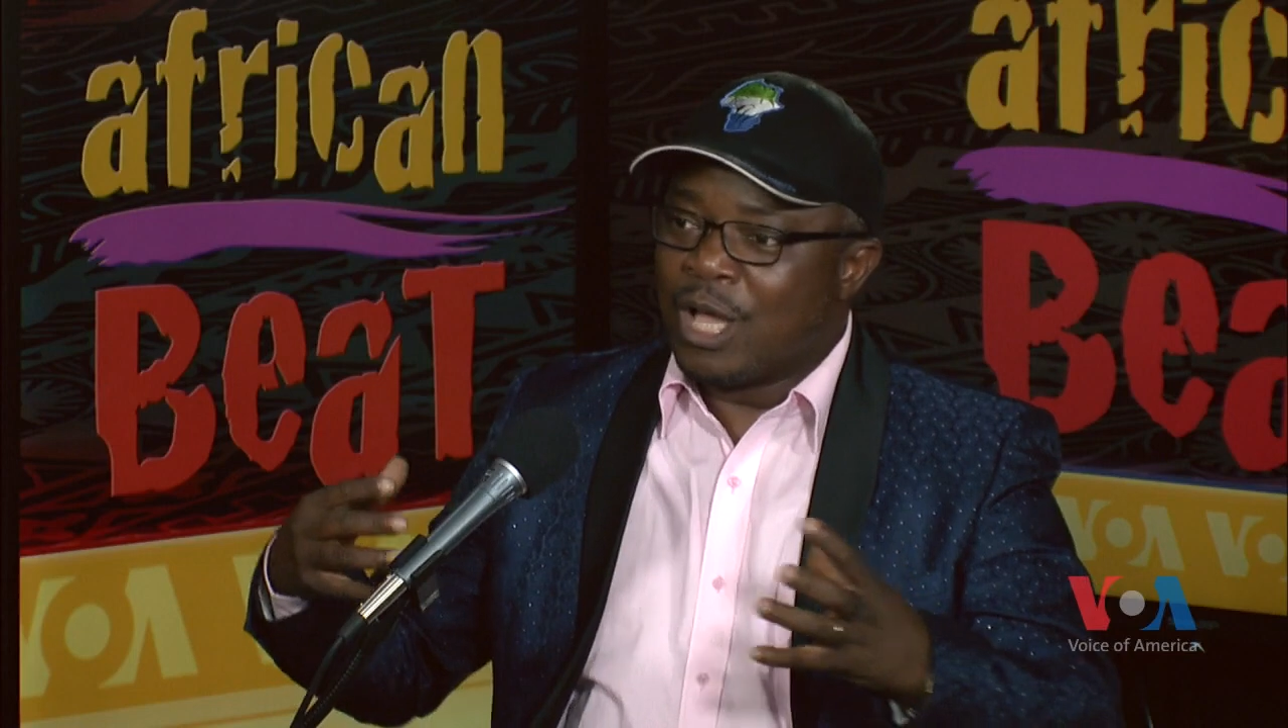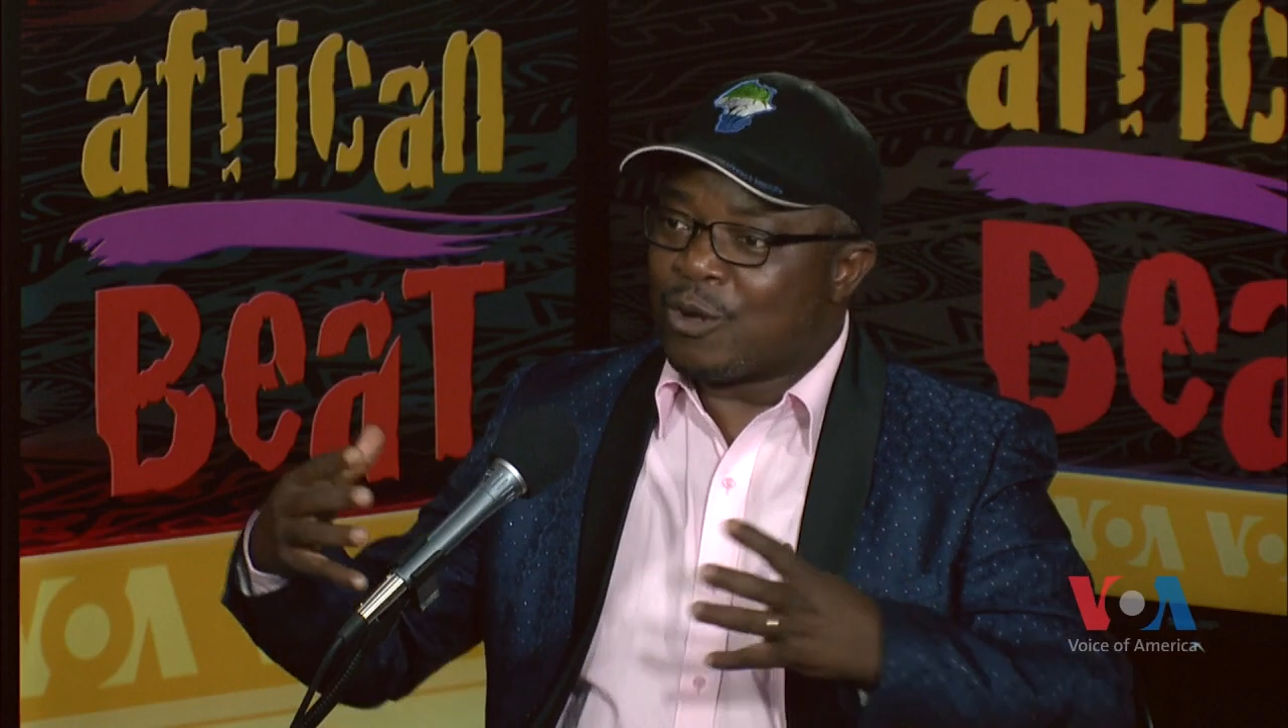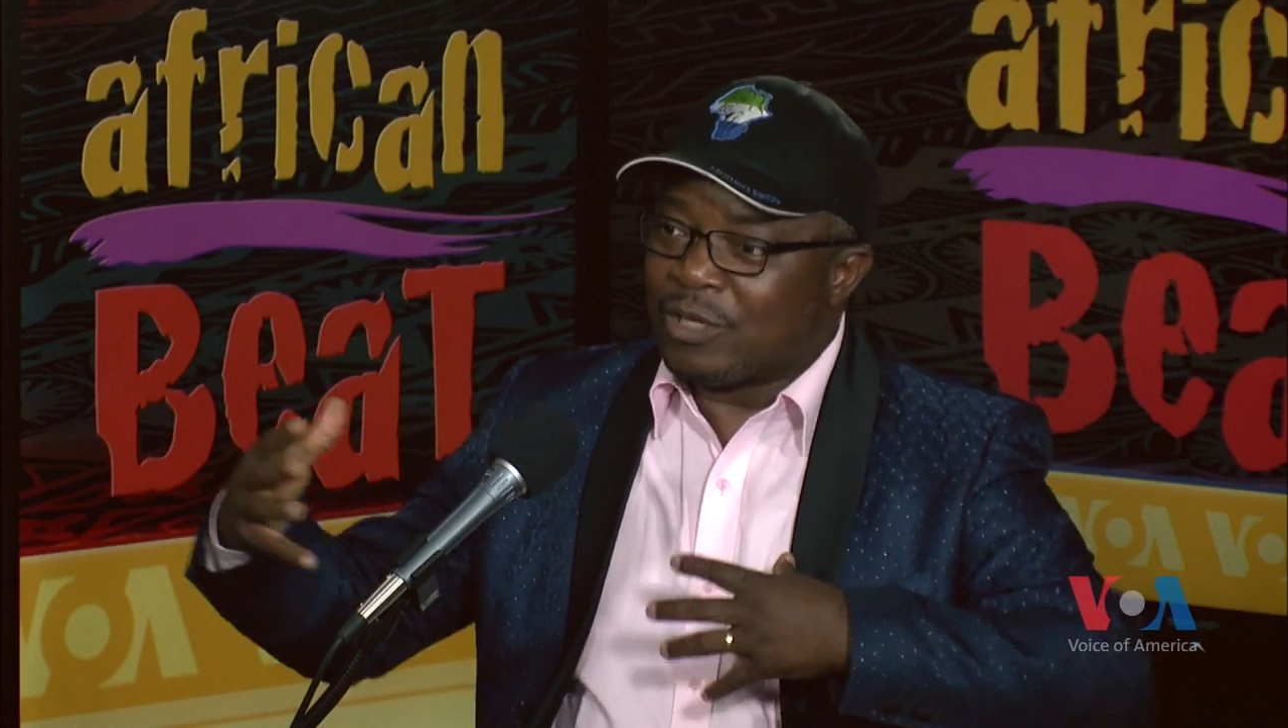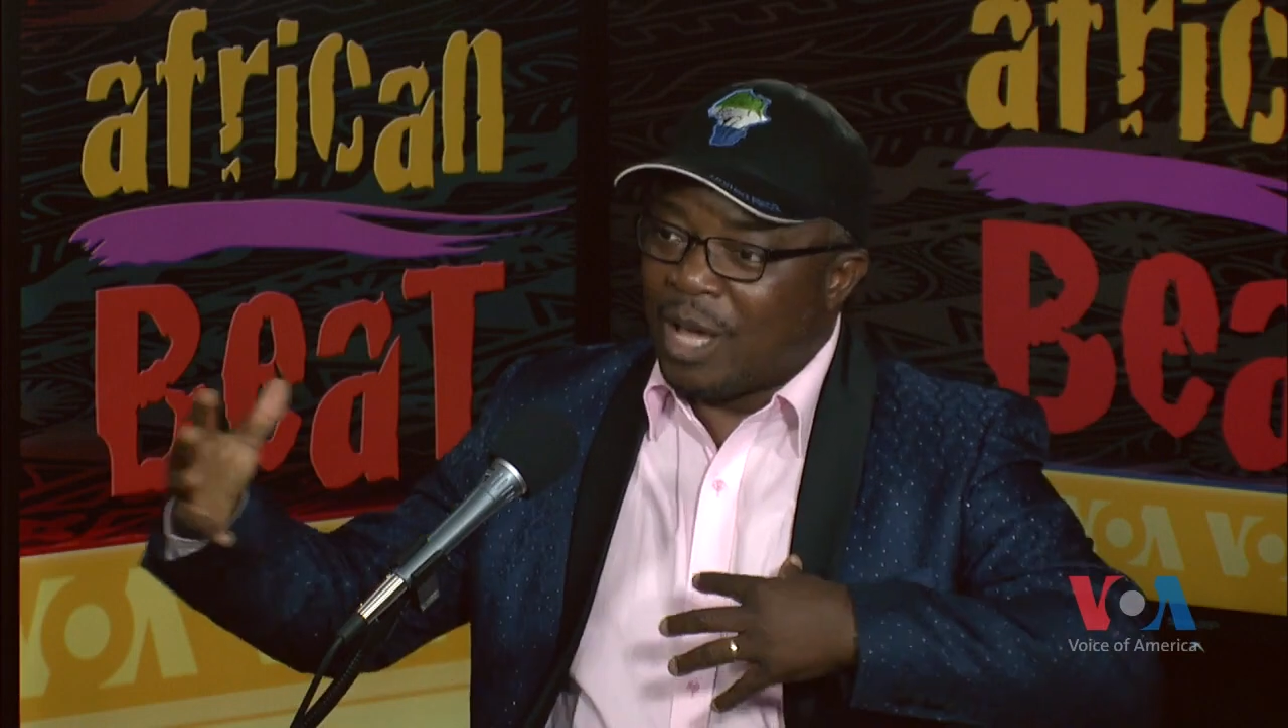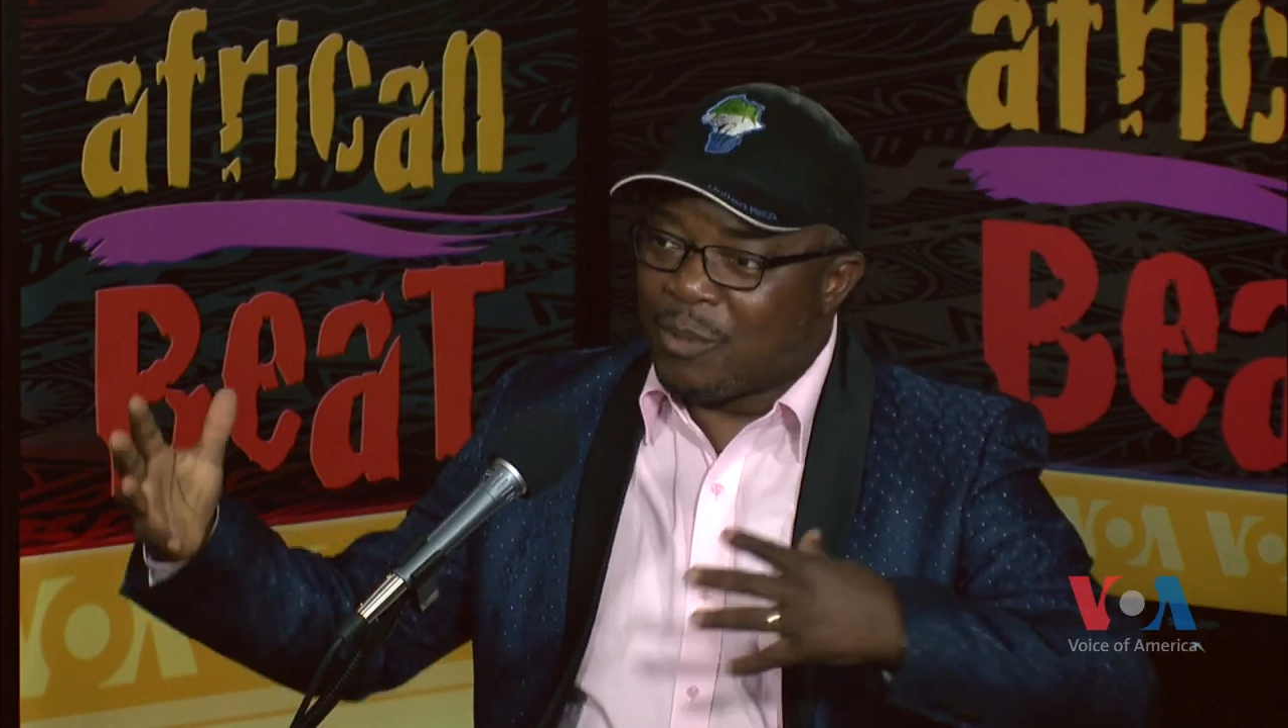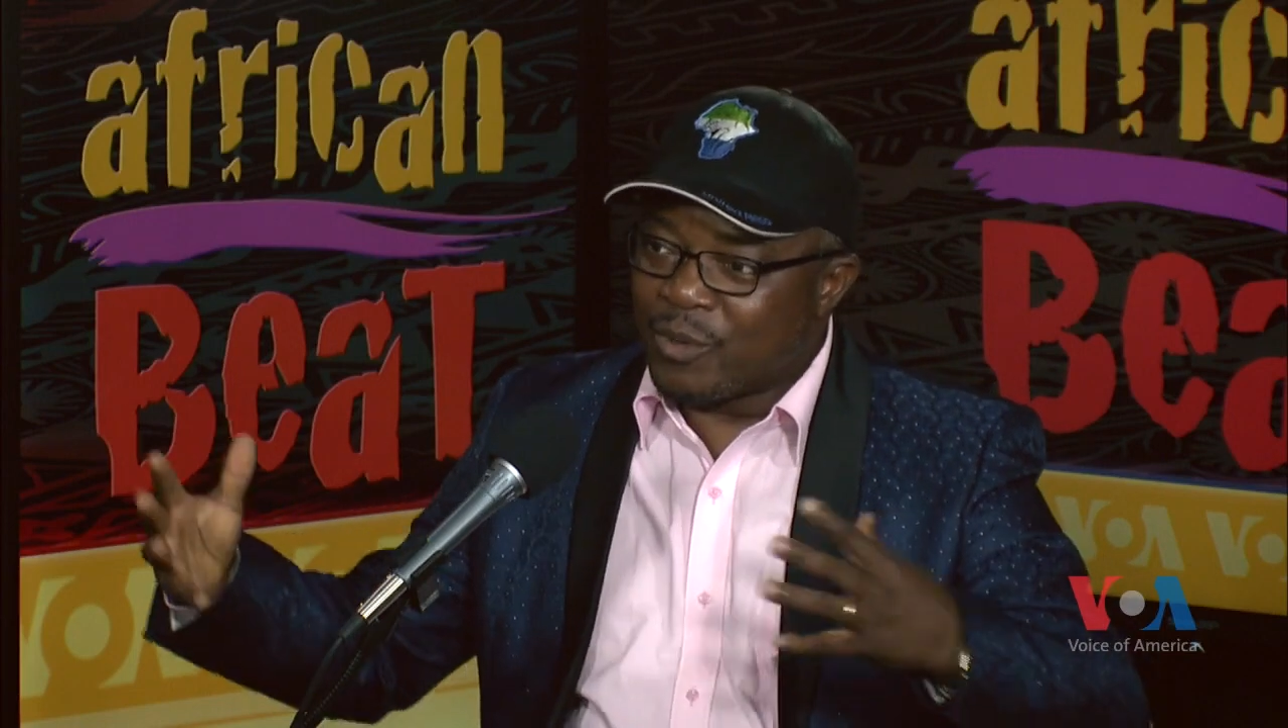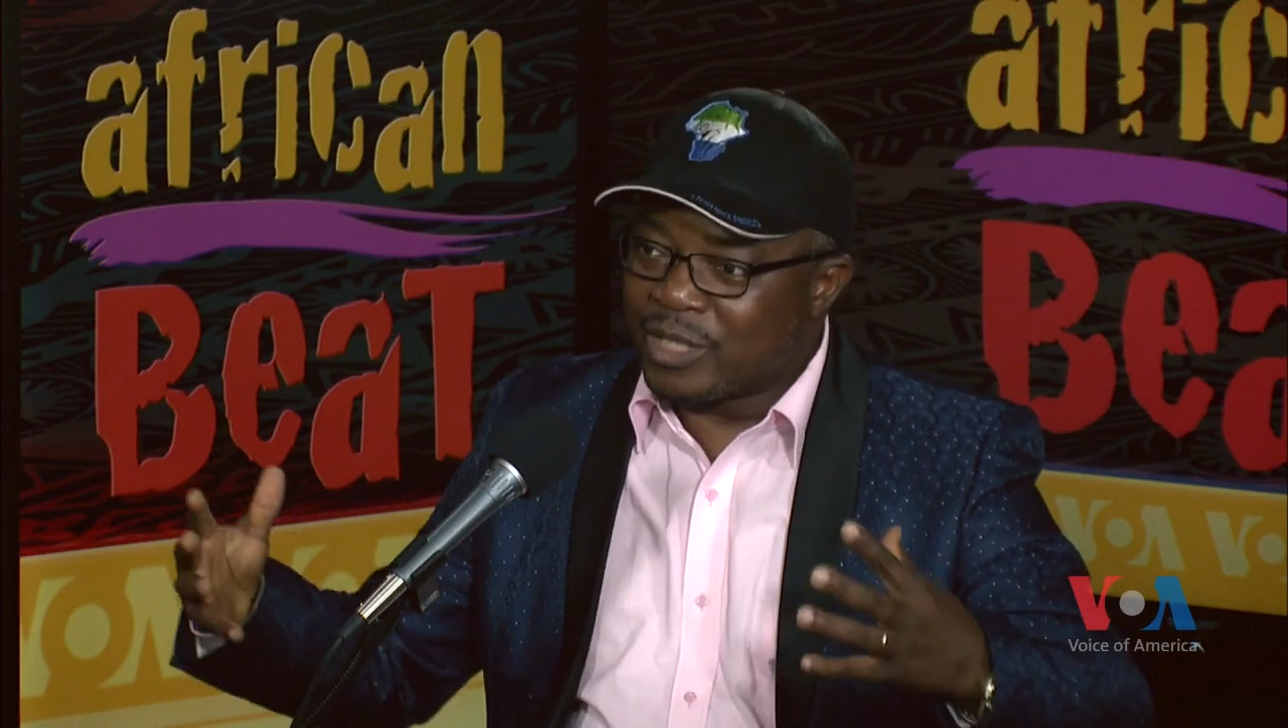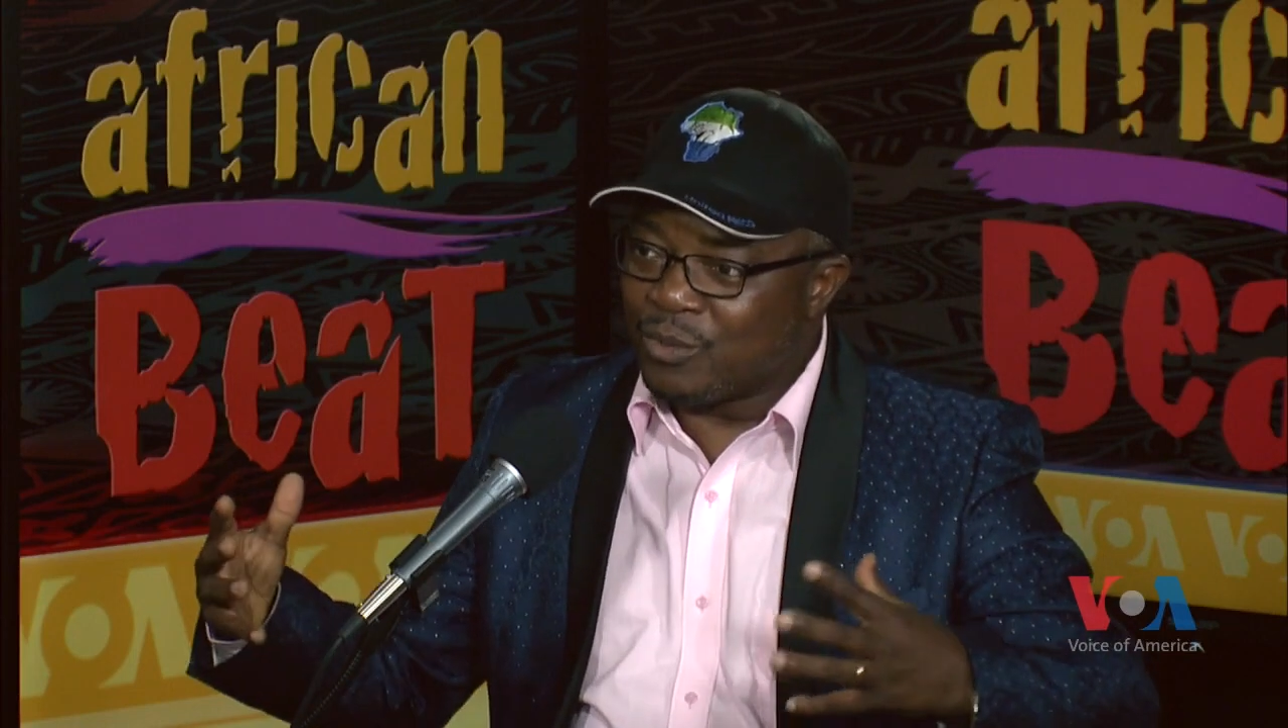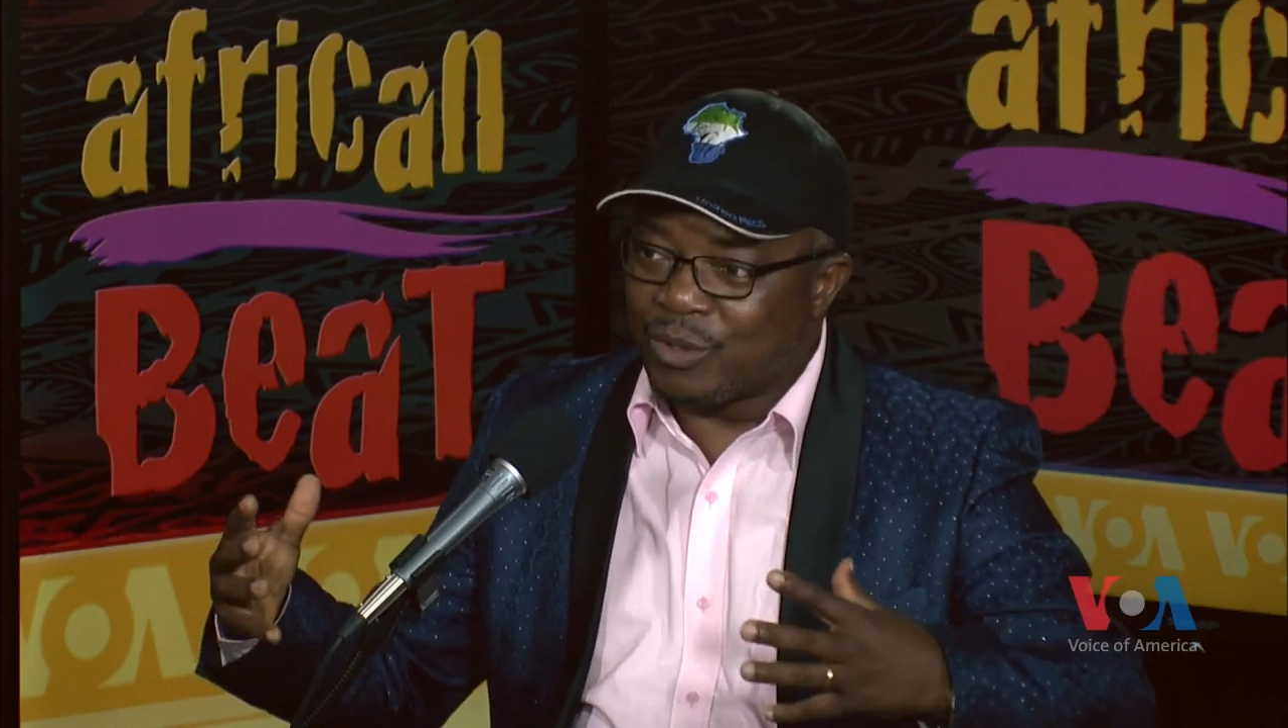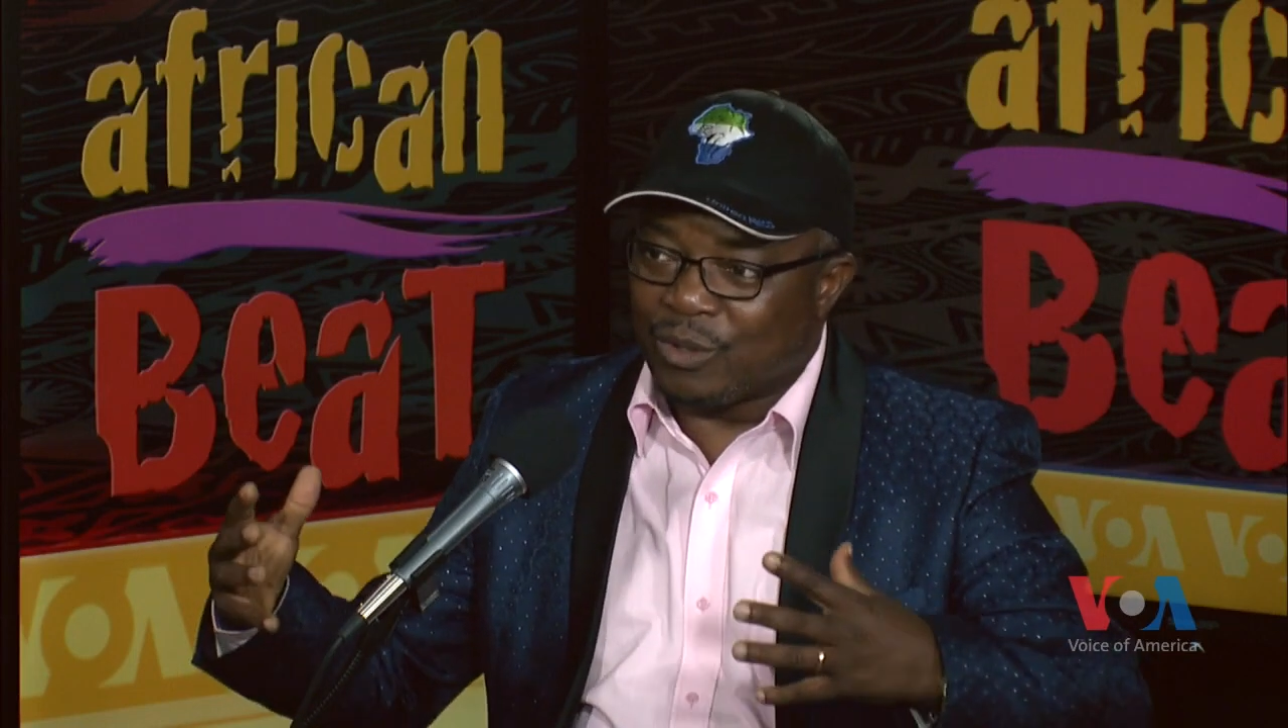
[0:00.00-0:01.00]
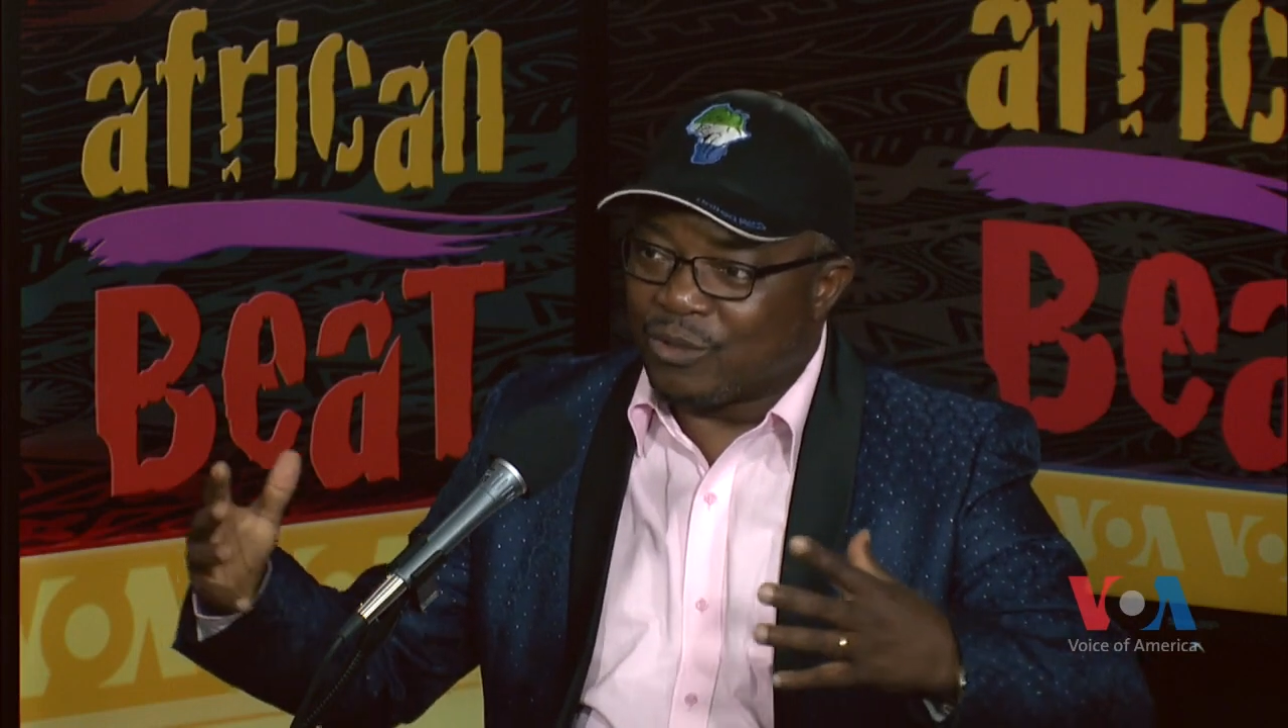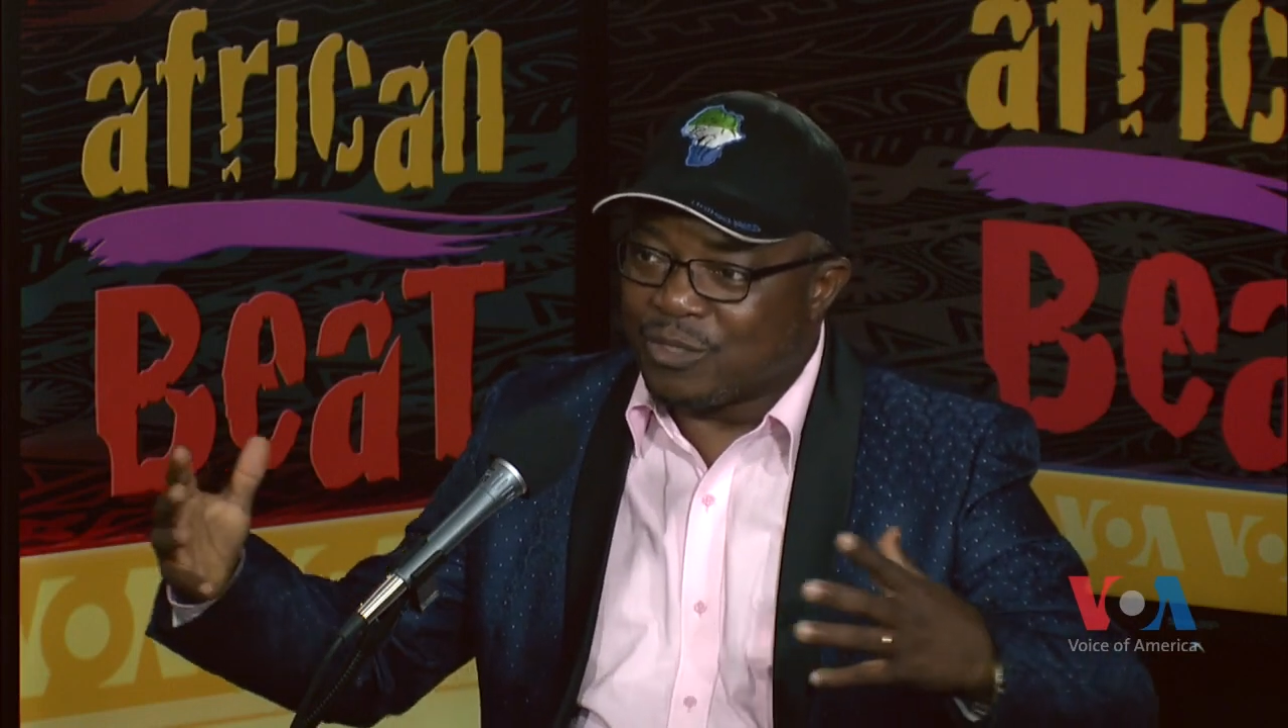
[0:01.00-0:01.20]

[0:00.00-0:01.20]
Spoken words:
collaborating with all